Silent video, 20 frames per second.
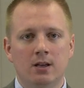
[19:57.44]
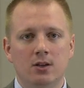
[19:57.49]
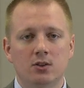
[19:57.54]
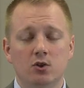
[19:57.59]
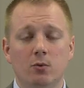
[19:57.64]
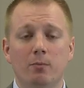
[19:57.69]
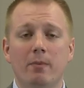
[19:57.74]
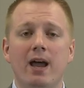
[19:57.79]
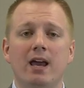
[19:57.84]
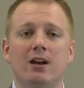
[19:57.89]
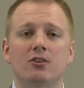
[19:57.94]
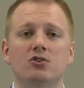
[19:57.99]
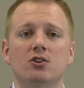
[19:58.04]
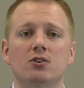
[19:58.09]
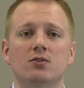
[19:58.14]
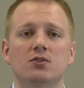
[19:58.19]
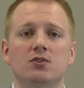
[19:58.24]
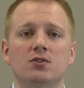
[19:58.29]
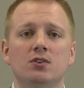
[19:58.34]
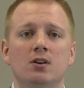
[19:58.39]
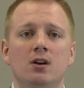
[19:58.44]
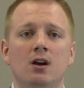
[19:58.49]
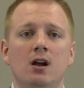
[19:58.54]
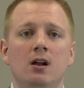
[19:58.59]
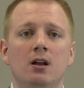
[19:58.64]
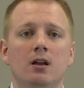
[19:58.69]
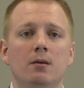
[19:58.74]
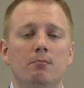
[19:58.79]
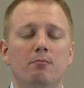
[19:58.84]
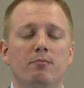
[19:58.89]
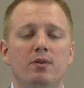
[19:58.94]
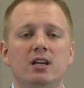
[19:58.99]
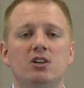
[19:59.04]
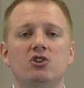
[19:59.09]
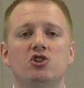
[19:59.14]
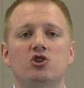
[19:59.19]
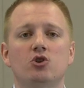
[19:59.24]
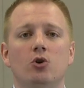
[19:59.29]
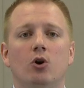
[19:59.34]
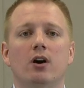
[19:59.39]
So managers, be
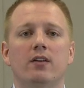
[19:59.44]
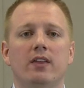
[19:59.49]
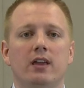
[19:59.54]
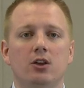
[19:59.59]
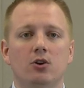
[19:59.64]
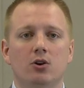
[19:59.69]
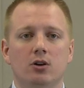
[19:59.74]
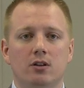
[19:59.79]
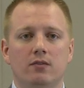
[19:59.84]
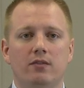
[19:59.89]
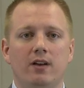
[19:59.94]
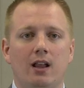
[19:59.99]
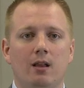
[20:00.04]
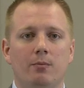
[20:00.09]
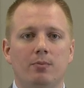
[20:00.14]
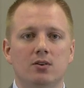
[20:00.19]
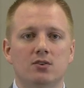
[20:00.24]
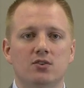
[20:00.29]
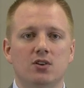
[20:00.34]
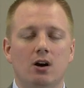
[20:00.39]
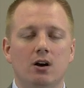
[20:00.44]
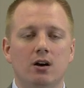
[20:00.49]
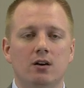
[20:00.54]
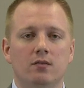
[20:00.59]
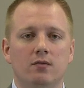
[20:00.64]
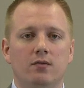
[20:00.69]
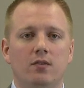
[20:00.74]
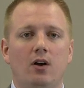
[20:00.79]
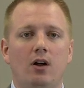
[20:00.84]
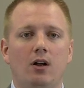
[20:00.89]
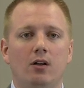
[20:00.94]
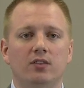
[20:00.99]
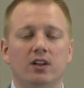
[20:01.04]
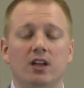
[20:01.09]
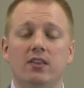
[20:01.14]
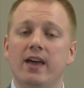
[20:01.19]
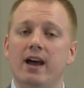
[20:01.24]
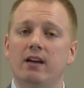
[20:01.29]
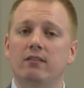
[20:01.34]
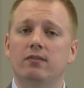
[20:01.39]
sure that your developers are involved
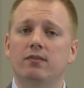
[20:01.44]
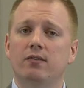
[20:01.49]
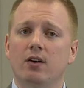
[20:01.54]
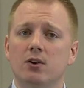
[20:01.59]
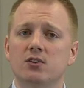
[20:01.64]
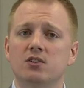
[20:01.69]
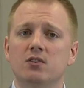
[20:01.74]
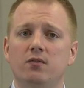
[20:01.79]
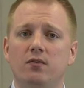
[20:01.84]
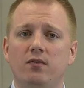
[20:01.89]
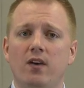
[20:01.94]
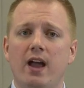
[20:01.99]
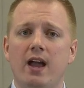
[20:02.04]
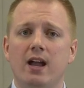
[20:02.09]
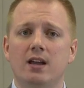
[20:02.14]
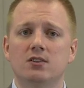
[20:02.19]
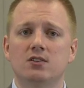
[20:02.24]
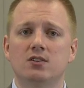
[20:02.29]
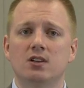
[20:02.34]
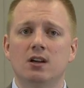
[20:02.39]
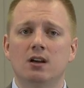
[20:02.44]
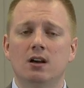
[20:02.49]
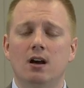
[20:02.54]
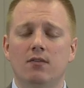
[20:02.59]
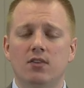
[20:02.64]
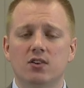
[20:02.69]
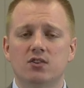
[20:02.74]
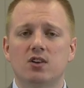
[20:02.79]
in that first phase of the